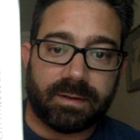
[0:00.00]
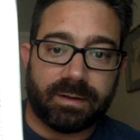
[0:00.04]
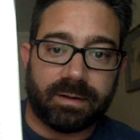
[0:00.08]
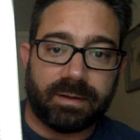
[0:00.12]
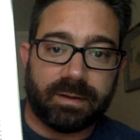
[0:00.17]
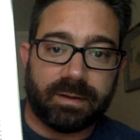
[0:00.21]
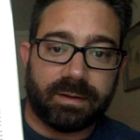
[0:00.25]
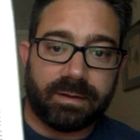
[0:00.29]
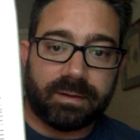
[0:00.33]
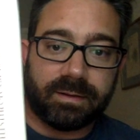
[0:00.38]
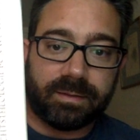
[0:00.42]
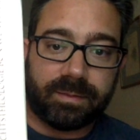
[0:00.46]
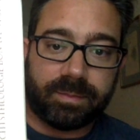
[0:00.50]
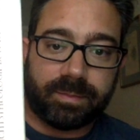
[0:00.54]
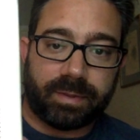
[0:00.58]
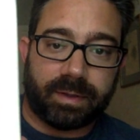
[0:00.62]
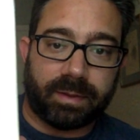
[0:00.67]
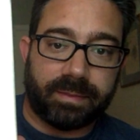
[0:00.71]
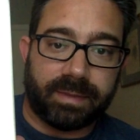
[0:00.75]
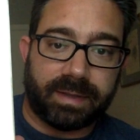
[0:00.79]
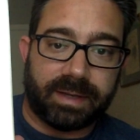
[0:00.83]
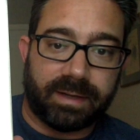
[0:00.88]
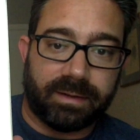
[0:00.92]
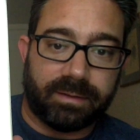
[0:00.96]
uh,
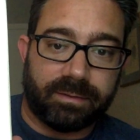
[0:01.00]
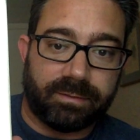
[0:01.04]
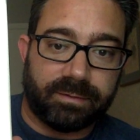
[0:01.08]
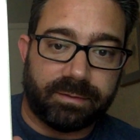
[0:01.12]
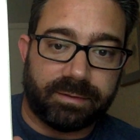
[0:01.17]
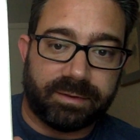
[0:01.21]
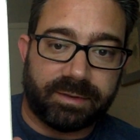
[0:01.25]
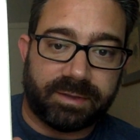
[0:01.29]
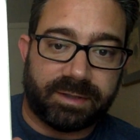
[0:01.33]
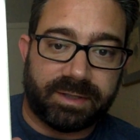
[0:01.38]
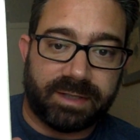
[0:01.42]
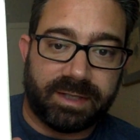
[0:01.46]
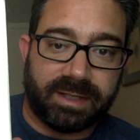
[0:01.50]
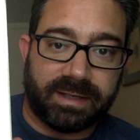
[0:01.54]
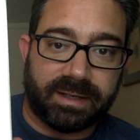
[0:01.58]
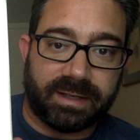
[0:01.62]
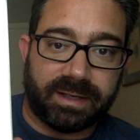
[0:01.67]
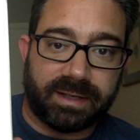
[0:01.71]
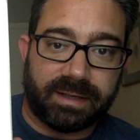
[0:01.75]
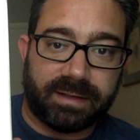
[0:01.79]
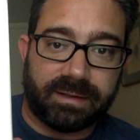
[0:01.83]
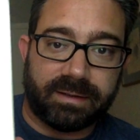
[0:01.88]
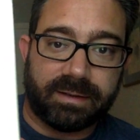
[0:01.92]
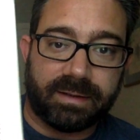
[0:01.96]
probably can't see
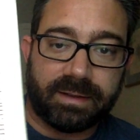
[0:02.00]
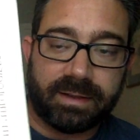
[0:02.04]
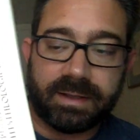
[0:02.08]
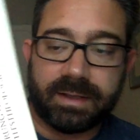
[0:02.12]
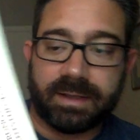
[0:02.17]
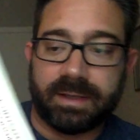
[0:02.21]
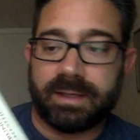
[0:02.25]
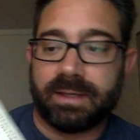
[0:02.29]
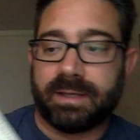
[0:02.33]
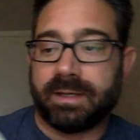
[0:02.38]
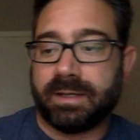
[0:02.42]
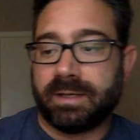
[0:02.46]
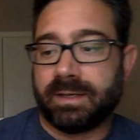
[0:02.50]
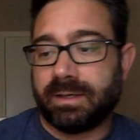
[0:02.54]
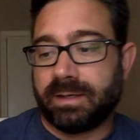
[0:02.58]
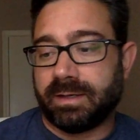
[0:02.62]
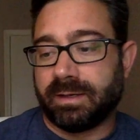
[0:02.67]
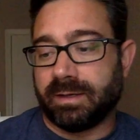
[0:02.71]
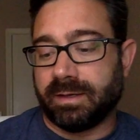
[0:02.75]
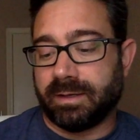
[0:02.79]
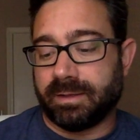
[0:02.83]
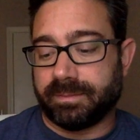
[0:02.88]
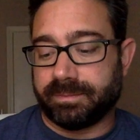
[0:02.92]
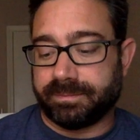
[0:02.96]
that.
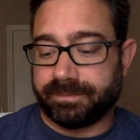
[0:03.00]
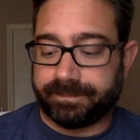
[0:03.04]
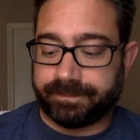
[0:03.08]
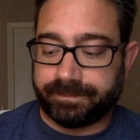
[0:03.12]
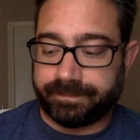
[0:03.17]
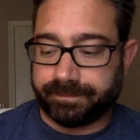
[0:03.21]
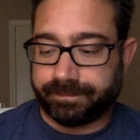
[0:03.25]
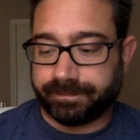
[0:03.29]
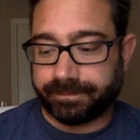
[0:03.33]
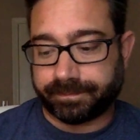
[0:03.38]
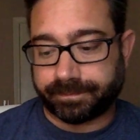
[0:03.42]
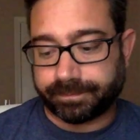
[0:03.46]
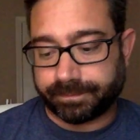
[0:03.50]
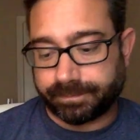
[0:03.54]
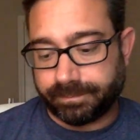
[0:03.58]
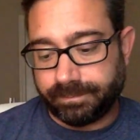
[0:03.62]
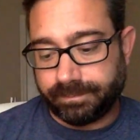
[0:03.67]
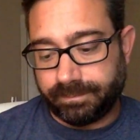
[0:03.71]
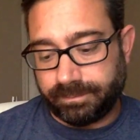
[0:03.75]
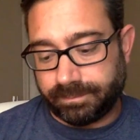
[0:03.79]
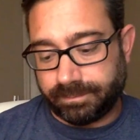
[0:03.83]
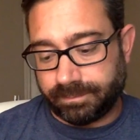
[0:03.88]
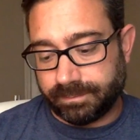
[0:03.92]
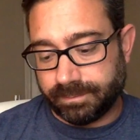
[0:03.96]
Um,
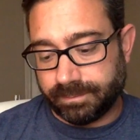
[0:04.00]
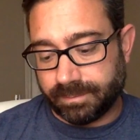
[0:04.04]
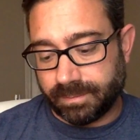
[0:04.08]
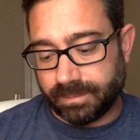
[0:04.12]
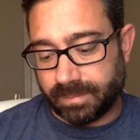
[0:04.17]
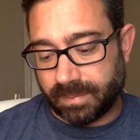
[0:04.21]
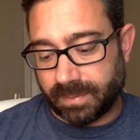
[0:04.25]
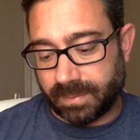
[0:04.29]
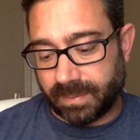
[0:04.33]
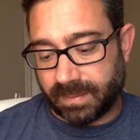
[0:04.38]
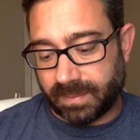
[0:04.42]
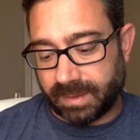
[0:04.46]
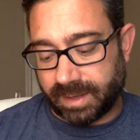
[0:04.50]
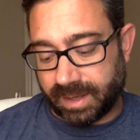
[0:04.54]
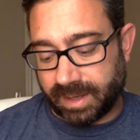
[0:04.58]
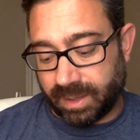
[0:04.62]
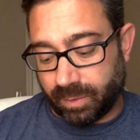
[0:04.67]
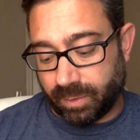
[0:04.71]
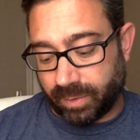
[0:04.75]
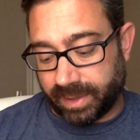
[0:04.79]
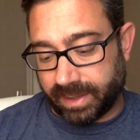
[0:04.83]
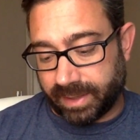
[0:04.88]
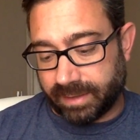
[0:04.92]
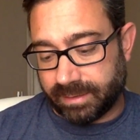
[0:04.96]

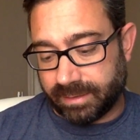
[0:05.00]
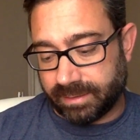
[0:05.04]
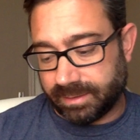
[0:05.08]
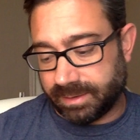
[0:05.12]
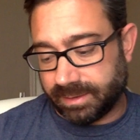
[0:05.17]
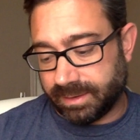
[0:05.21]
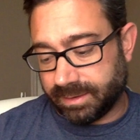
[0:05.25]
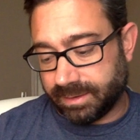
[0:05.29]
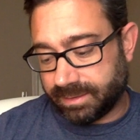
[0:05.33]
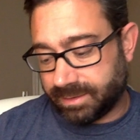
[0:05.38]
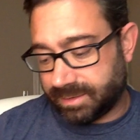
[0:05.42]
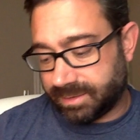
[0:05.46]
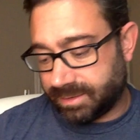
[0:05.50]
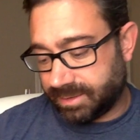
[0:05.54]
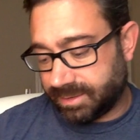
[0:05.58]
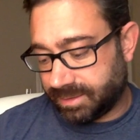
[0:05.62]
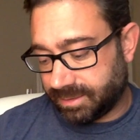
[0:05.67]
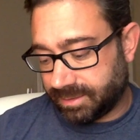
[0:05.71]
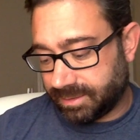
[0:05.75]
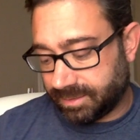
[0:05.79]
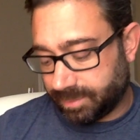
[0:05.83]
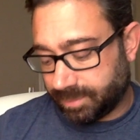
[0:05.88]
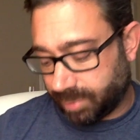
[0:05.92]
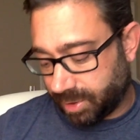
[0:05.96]
anyway,
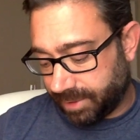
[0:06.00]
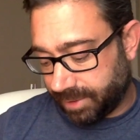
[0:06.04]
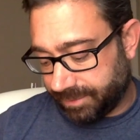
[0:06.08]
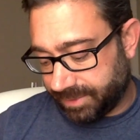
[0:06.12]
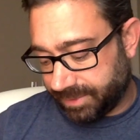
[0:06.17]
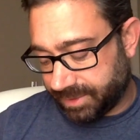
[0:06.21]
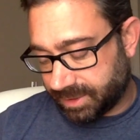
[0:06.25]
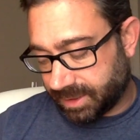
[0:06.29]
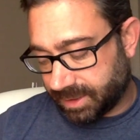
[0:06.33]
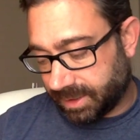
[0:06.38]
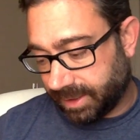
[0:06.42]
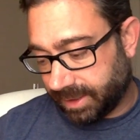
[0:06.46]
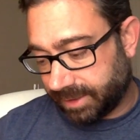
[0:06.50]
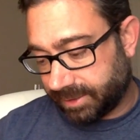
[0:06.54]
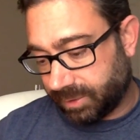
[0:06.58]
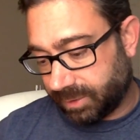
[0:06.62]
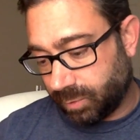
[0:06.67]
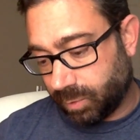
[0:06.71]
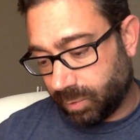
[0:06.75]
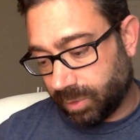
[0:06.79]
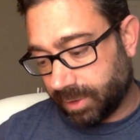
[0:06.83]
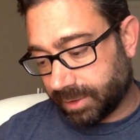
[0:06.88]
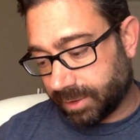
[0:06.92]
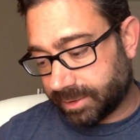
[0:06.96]
it's part of his collected
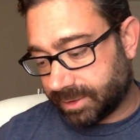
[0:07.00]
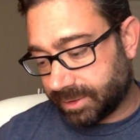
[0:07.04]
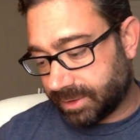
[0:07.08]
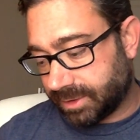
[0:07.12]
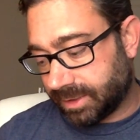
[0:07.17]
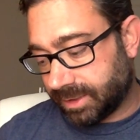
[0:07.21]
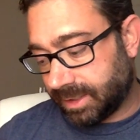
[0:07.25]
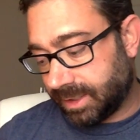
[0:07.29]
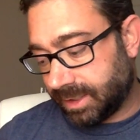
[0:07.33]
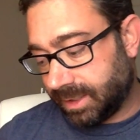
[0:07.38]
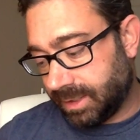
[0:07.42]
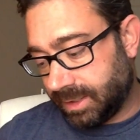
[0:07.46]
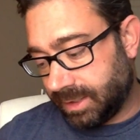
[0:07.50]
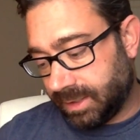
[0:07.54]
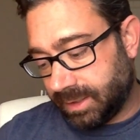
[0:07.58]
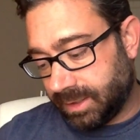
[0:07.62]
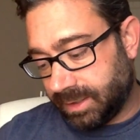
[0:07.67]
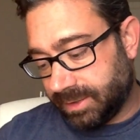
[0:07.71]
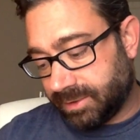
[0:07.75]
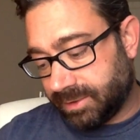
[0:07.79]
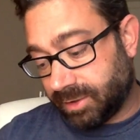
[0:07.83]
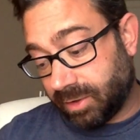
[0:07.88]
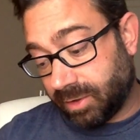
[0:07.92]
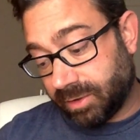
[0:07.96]
works.
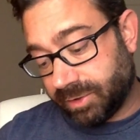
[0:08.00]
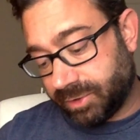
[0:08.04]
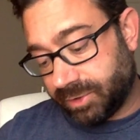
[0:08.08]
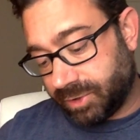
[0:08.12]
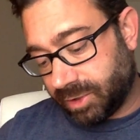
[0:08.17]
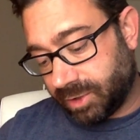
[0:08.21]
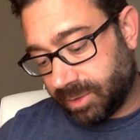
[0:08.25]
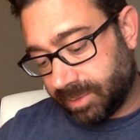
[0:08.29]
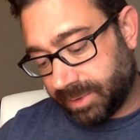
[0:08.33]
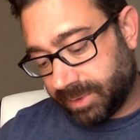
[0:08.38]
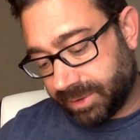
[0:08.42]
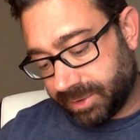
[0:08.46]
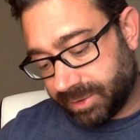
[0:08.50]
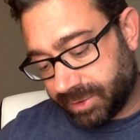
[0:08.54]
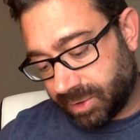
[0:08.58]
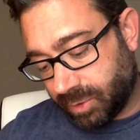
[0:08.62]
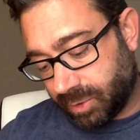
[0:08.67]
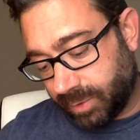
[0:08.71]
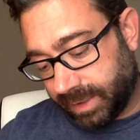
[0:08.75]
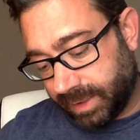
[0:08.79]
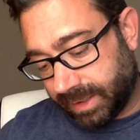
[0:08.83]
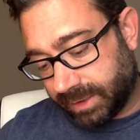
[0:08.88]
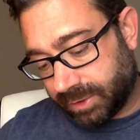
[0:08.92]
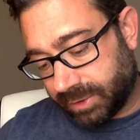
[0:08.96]
It's all in German. There's
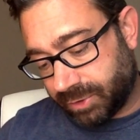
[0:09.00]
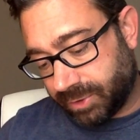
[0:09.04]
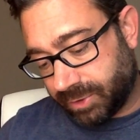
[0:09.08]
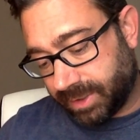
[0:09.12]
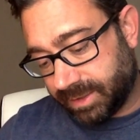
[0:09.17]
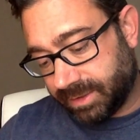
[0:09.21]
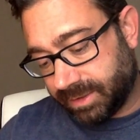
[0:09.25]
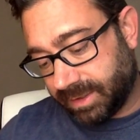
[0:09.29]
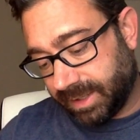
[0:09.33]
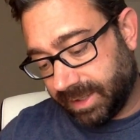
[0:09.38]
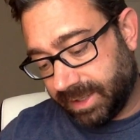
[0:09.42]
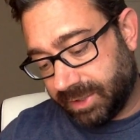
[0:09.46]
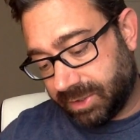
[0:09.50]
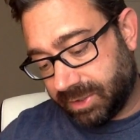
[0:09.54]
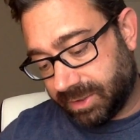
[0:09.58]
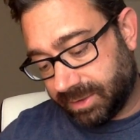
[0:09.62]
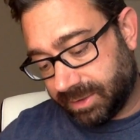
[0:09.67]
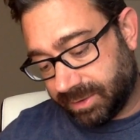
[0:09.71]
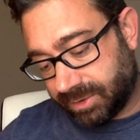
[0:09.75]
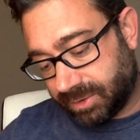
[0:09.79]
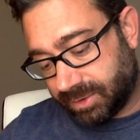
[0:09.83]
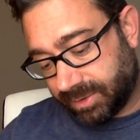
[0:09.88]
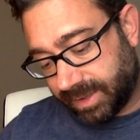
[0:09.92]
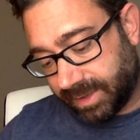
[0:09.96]
no English
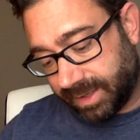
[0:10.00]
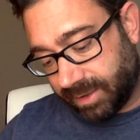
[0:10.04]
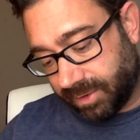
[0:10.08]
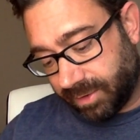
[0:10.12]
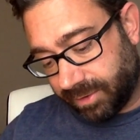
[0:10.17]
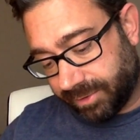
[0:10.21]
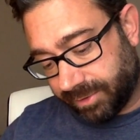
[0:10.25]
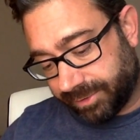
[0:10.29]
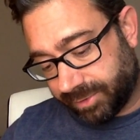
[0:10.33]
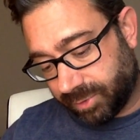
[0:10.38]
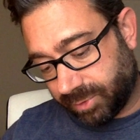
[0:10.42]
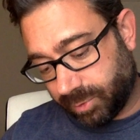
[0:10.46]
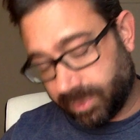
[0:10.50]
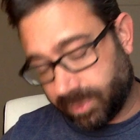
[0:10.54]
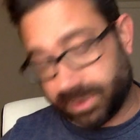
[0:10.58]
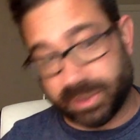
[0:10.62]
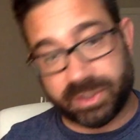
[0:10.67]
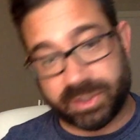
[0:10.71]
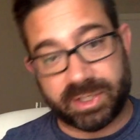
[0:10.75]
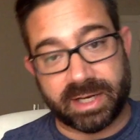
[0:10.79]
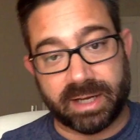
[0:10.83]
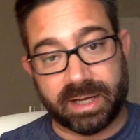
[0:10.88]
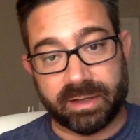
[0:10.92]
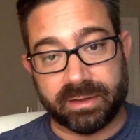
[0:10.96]
translation, so that also was a
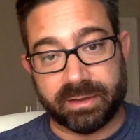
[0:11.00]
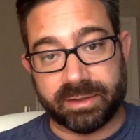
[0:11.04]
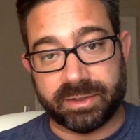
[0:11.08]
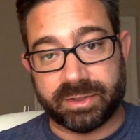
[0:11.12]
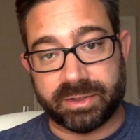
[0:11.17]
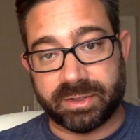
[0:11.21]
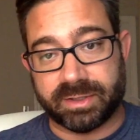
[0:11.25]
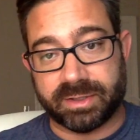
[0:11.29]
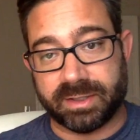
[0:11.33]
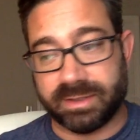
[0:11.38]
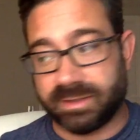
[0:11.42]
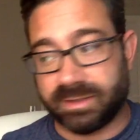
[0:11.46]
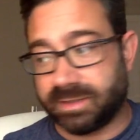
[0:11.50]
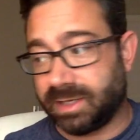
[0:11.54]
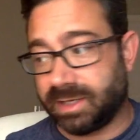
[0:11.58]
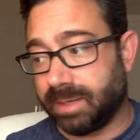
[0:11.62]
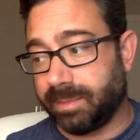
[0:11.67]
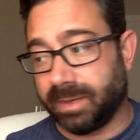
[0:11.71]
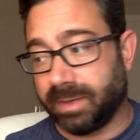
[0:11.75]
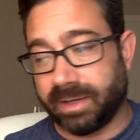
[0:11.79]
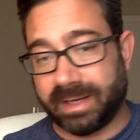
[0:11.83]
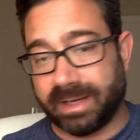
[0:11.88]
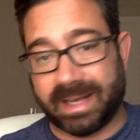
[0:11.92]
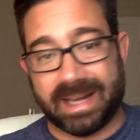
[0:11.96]
challenge. I'd say
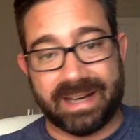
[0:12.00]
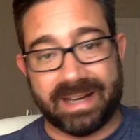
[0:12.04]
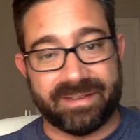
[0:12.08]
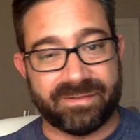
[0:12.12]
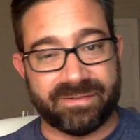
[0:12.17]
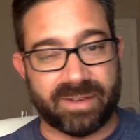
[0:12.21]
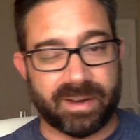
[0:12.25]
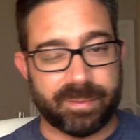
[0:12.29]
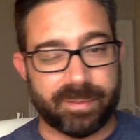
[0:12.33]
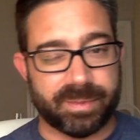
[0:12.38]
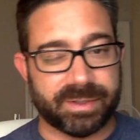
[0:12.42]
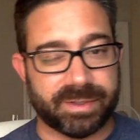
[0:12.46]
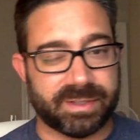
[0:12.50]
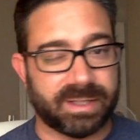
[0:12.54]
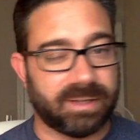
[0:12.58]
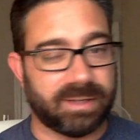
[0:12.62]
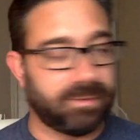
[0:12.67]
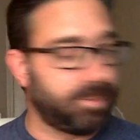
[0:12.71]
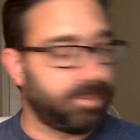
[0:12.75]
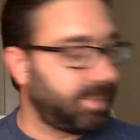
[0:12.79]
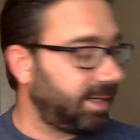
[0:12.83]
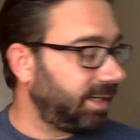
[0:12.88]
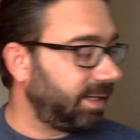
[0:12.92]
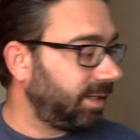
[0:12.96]
about 85%
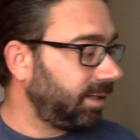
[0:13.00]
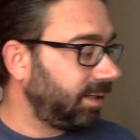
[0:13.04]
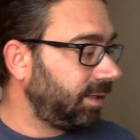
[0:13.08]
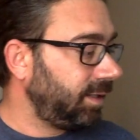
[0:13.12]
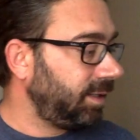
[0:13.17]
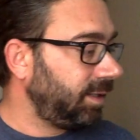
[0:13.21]
of my